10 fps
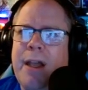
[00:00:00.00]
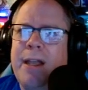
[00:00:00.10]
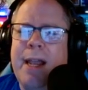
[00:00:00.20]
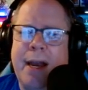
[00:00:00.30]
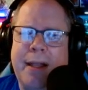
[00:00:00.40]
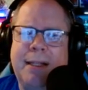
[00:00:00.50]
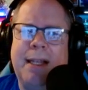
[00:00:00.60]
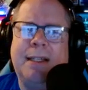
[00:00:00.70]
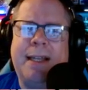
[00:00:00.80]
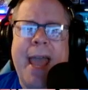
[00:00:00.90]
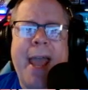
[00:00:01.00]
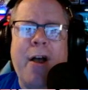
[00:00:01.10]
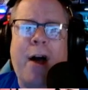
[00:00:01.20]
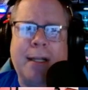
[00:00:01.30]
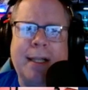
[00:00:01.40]
yeah, yeah. nothing says
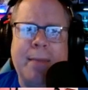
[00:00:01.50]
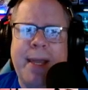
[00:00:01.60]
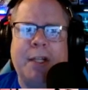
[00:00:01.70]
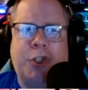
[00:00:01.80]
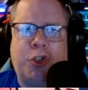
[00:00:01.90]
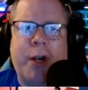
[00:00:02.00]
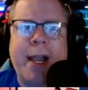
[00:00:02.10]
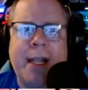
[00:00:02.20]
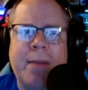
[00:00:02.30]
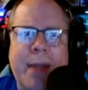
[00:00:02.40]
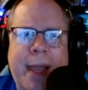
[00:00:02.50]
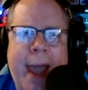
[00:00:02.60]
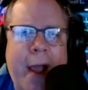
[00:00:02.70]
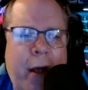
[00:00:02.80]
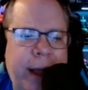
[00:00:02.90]
chaos like being trained to be
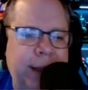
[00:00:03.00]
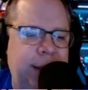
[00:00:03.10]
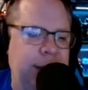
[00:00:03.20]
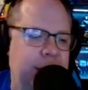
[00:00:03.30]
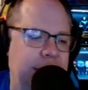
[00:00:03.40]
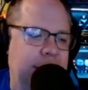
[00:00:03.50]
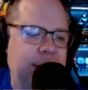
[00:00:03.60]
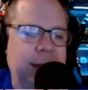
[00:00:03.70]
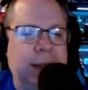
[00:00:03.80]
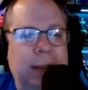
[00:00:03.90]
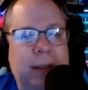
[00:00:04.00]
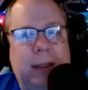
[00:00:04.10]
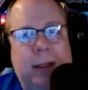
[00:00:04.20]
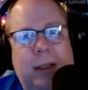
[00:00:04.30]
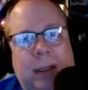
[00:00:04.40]
chaos. Well, what I don't
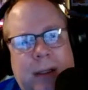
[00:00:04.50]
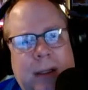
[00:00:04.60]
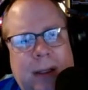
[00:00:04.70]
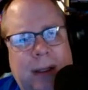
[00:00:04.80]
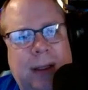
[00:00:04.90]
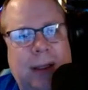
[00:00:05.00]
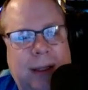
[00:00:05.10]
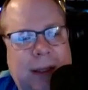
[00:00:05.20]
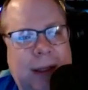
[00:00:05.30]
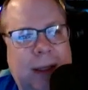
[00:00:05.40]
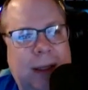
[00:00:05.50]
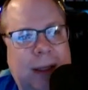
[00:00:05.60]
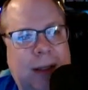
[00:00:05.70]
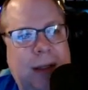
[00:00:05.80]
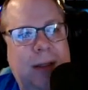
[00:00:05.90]
understand is why they don't do more
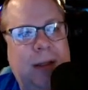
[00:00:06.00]
Elseworld